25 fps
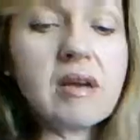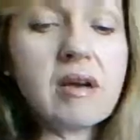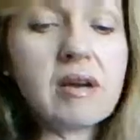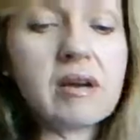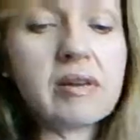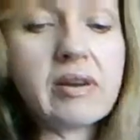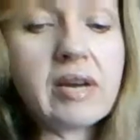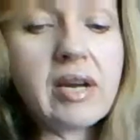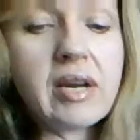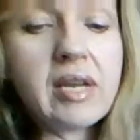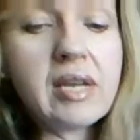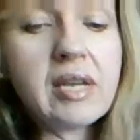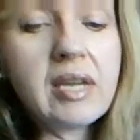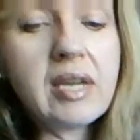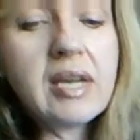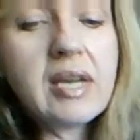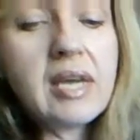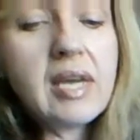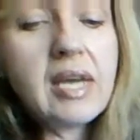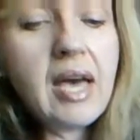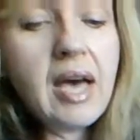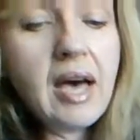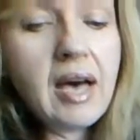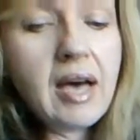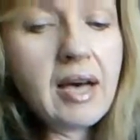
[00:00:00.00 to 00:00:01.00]
hungry.
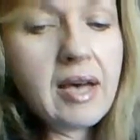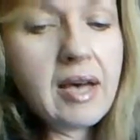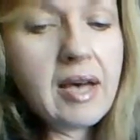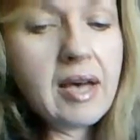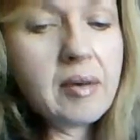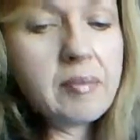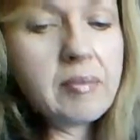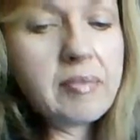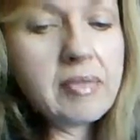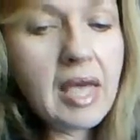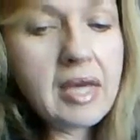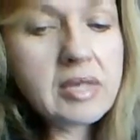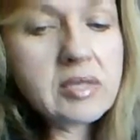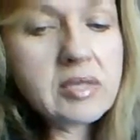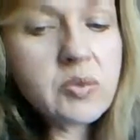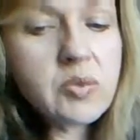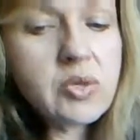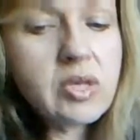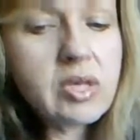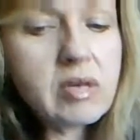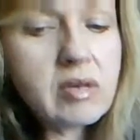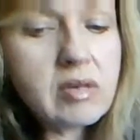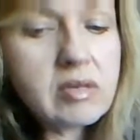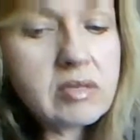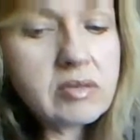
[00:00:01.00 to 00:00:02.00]
Next, we're
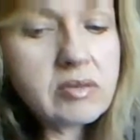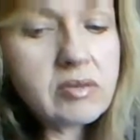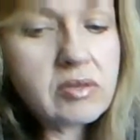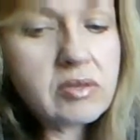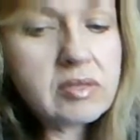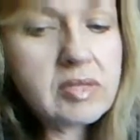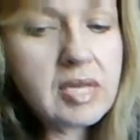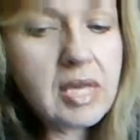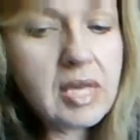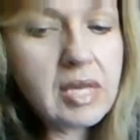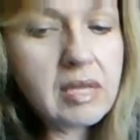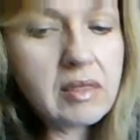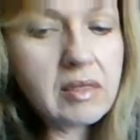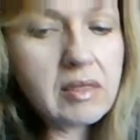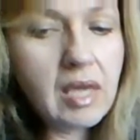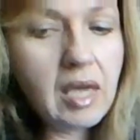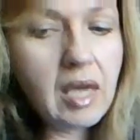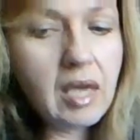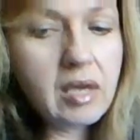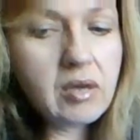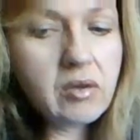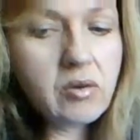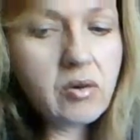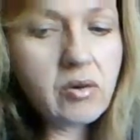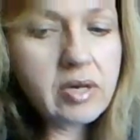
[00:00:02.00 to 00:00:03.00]
going to auscultate
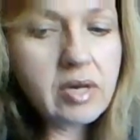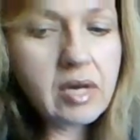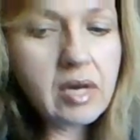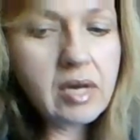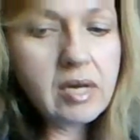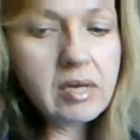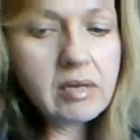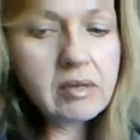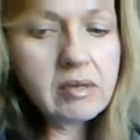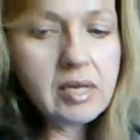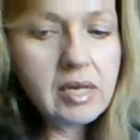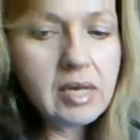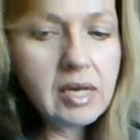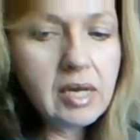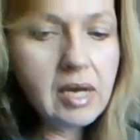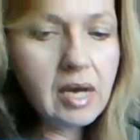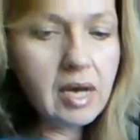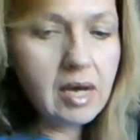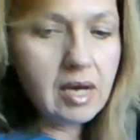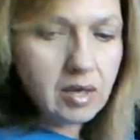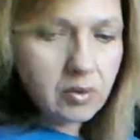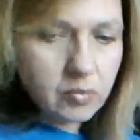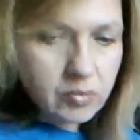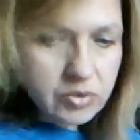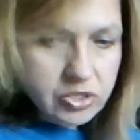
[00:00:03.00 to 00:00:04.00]
the aorta,
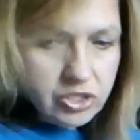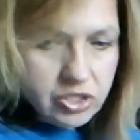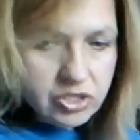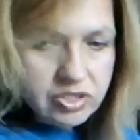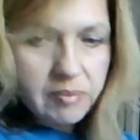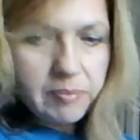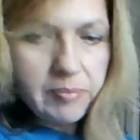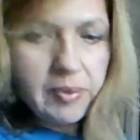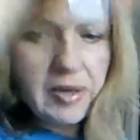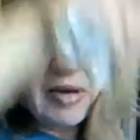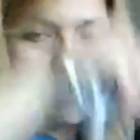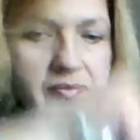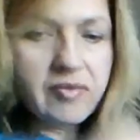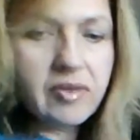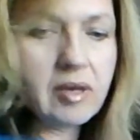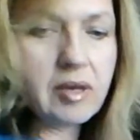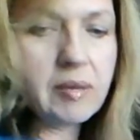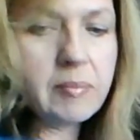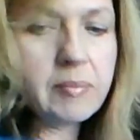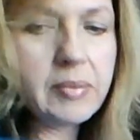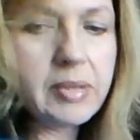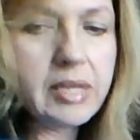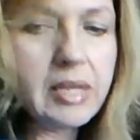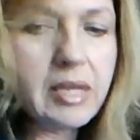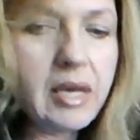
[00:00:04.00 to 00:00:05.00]
which is above the
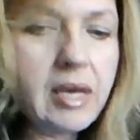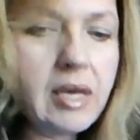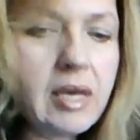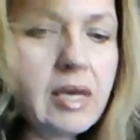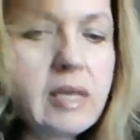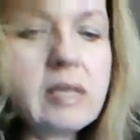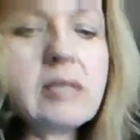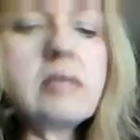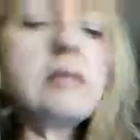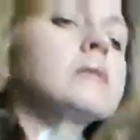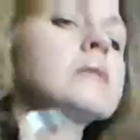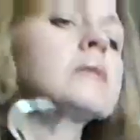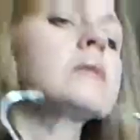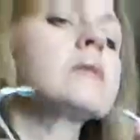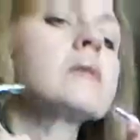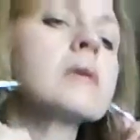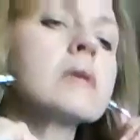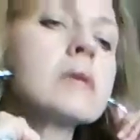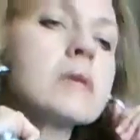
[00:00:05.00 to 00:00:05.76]
umbilicus.